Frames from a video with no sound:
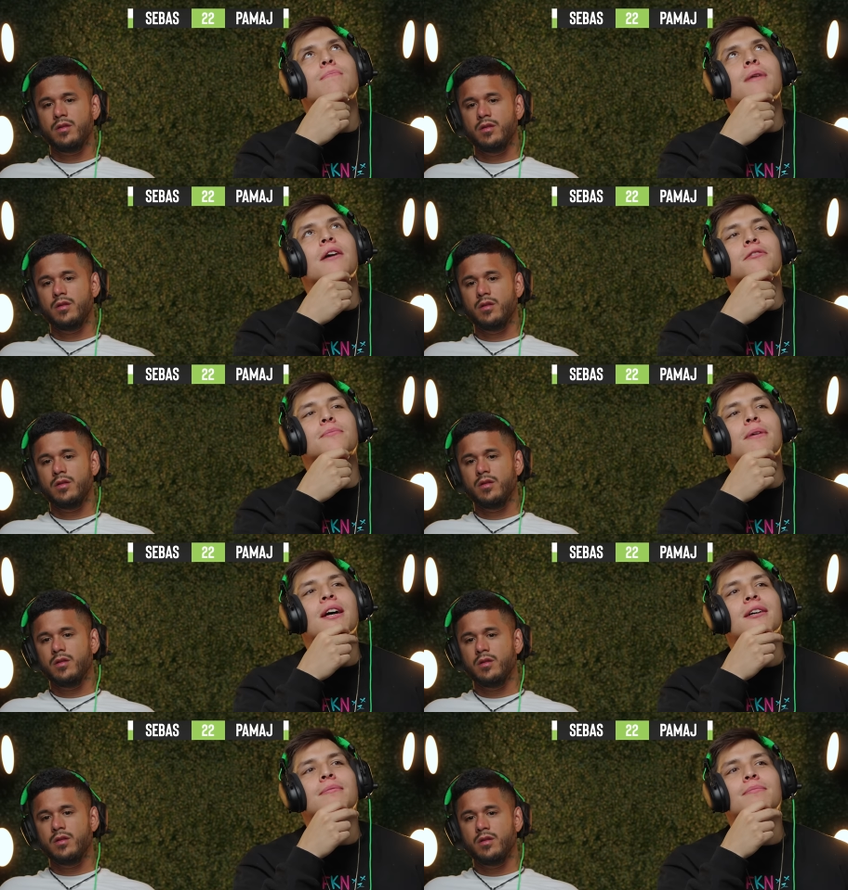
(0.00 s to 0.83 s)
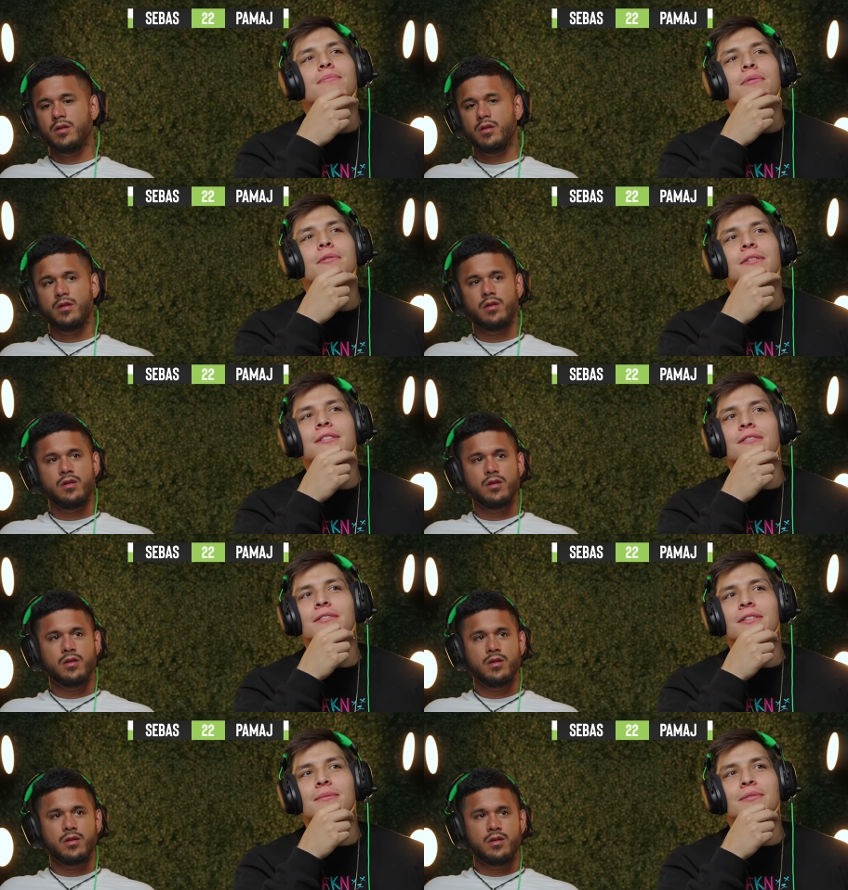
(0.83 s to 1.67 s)
Speaker 1: Bounce Back Boys or
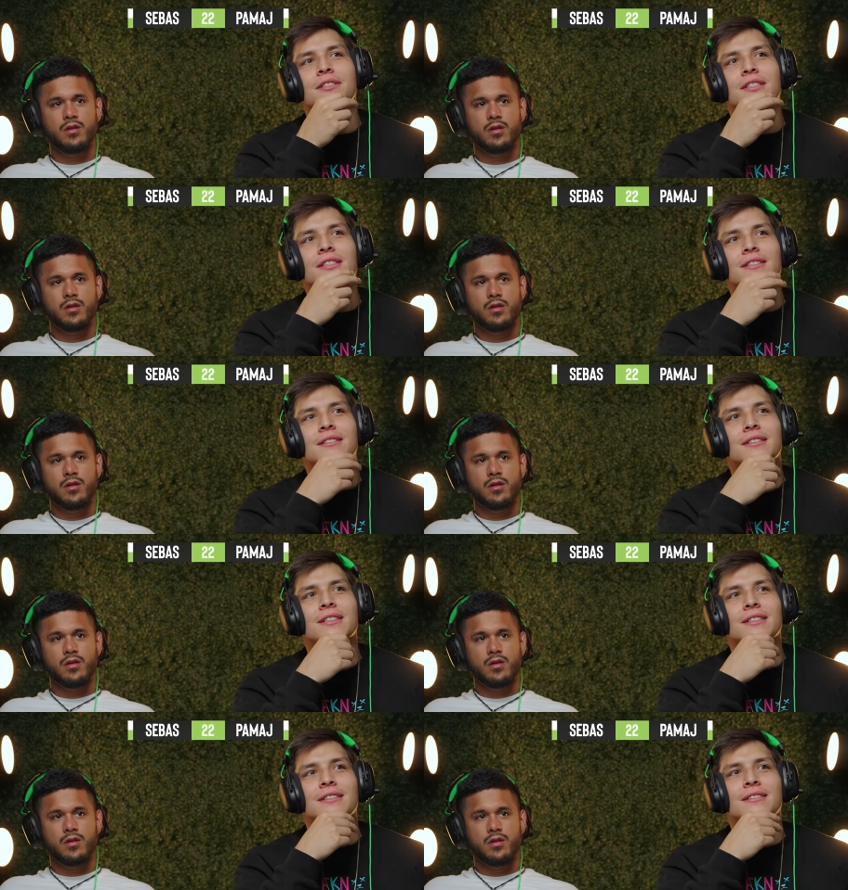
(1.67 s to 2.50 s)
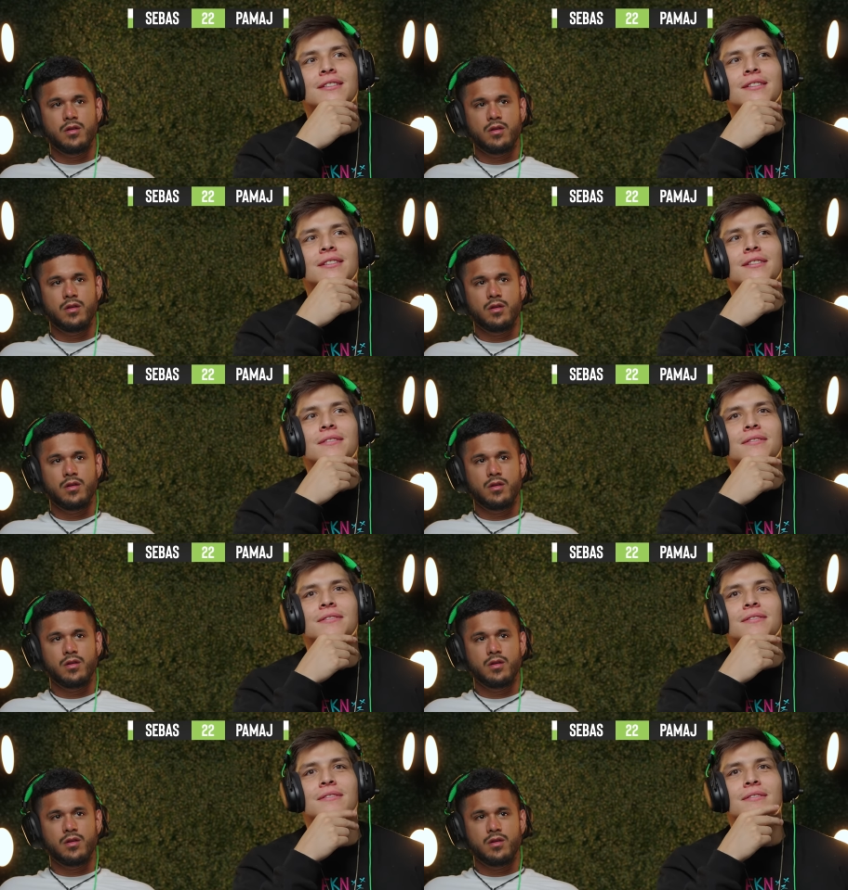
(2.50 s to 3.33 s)
some shit? Like,
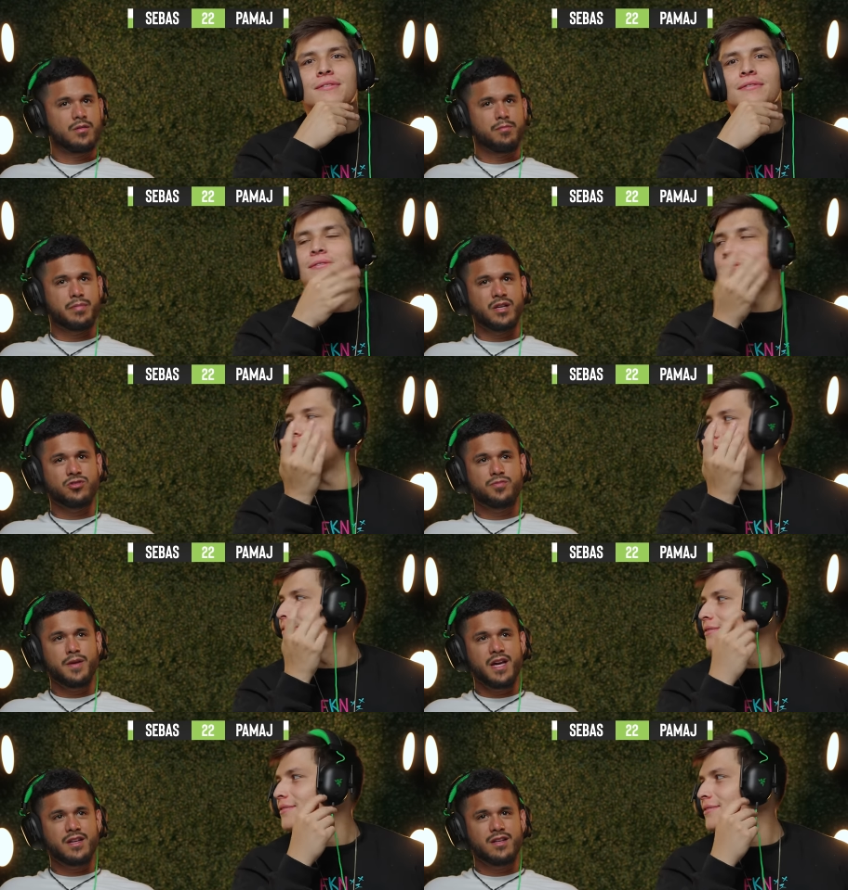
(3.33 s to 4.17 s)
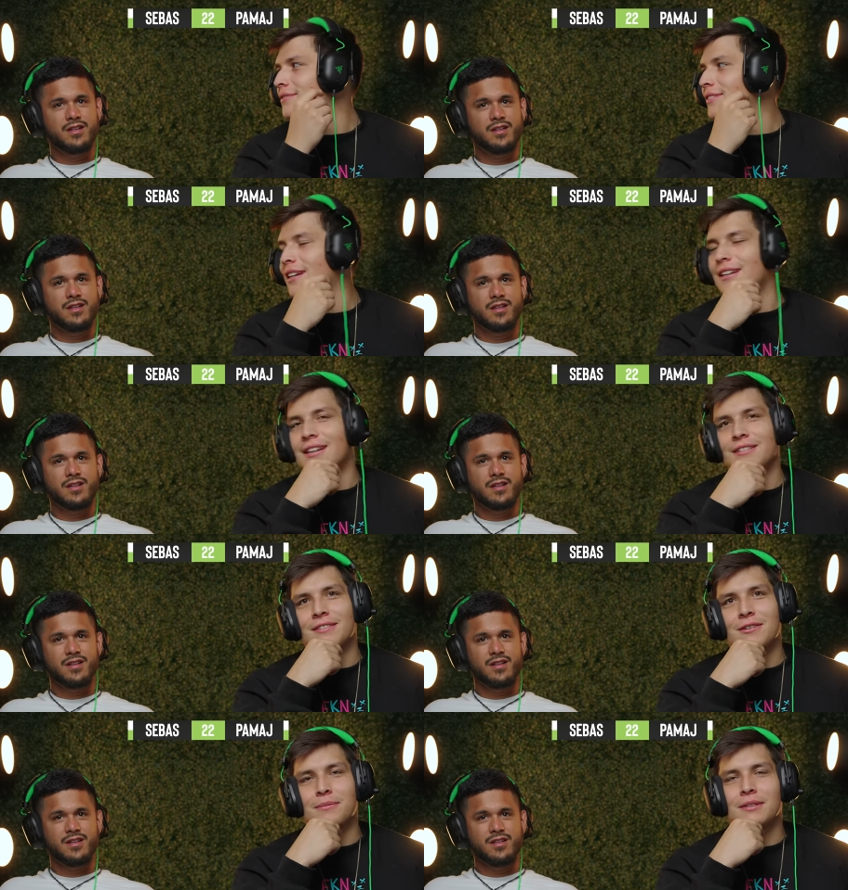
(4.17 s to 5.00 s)
no. Bounce Back? I
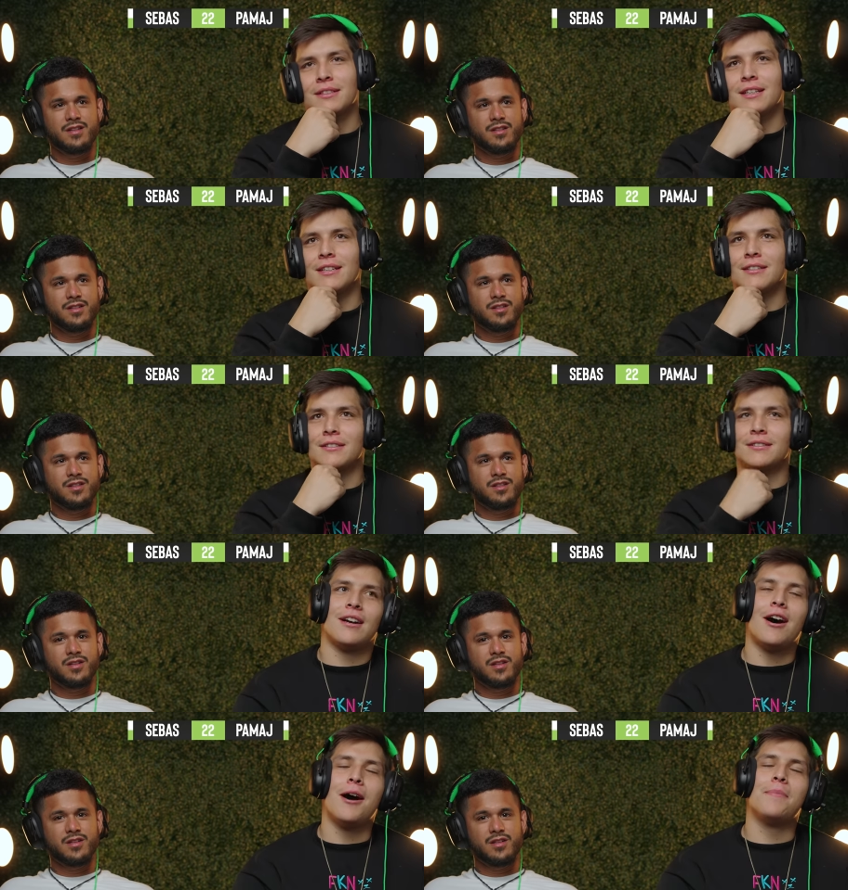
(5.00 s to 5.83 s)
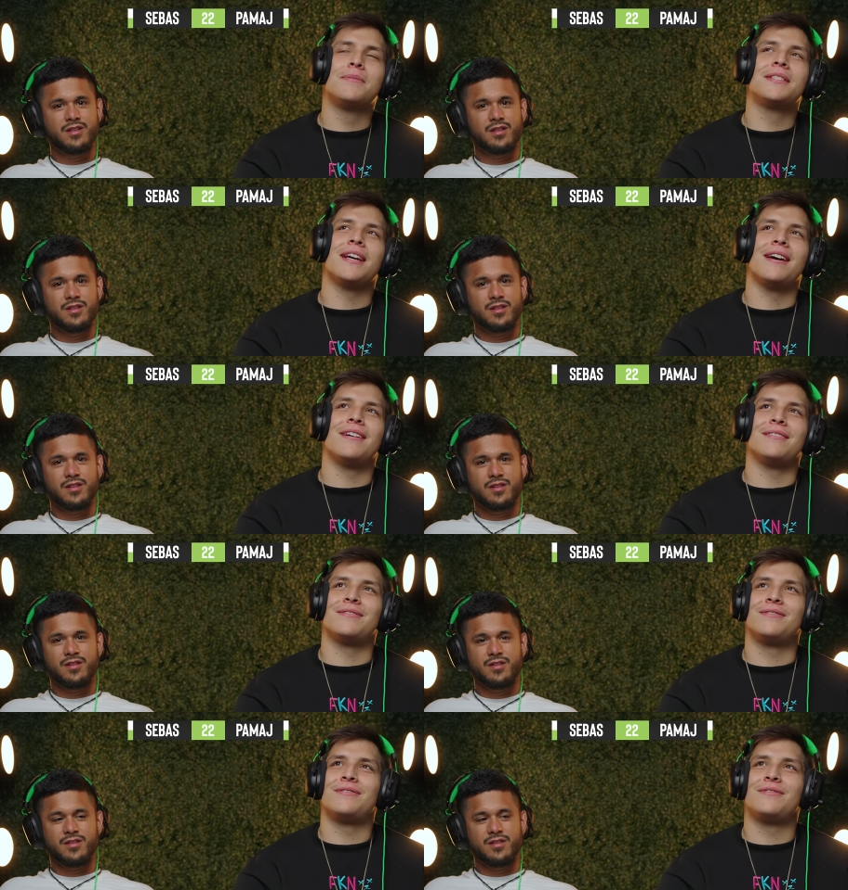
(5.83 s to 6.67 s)
don't know about that.
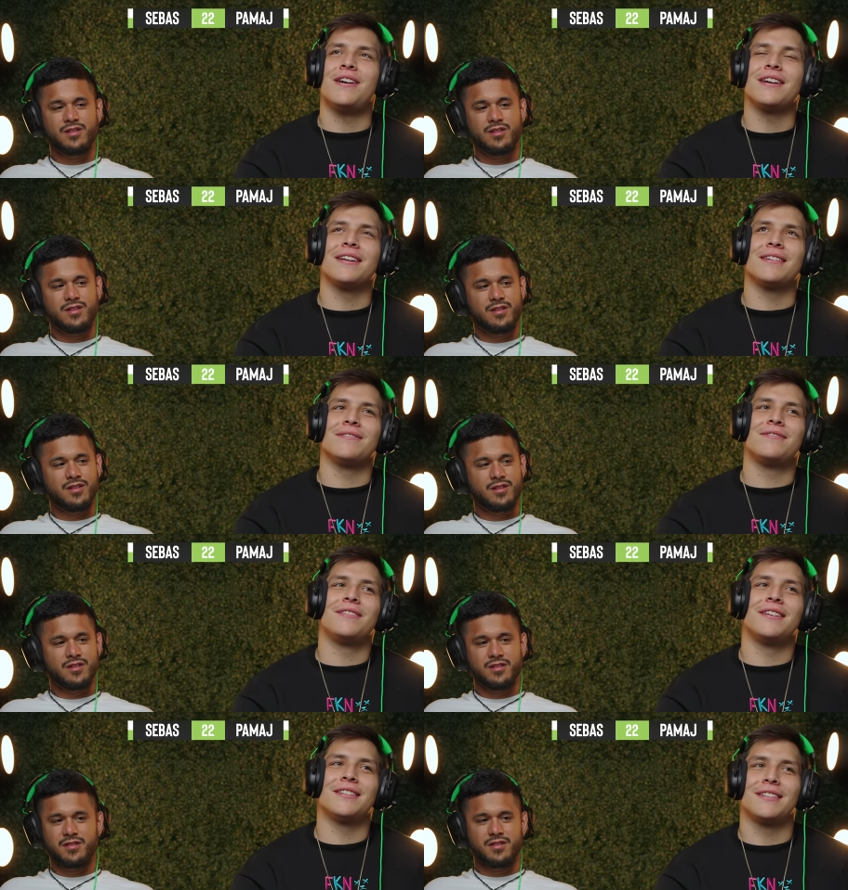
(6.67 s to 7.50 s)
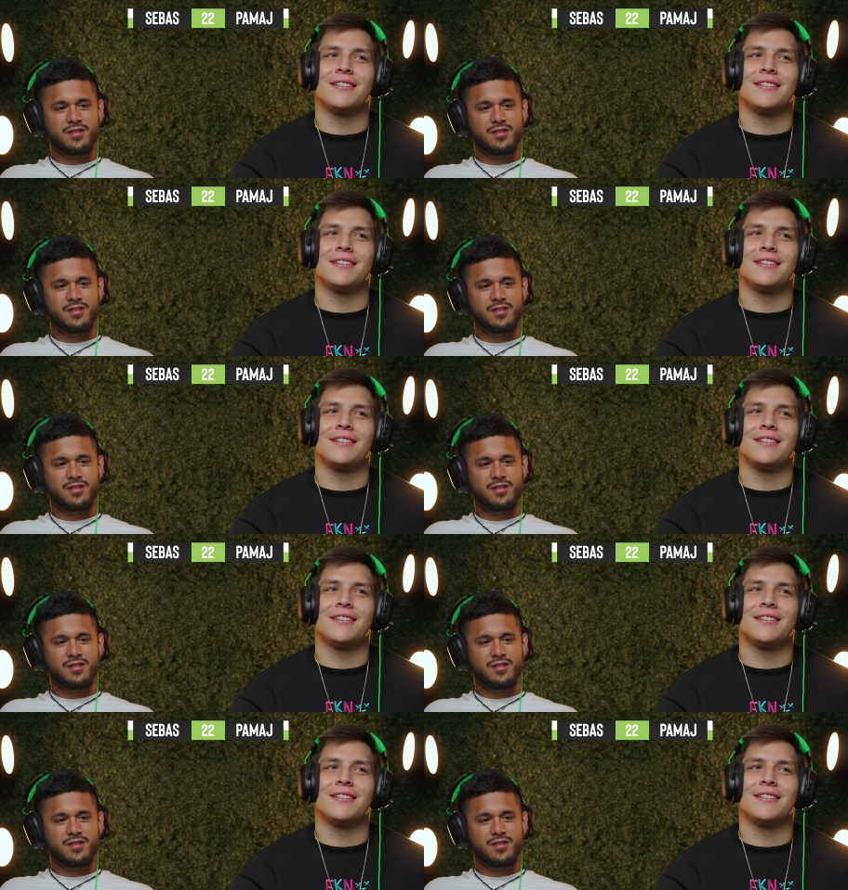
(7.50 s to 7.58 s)
Uptown fucking funk.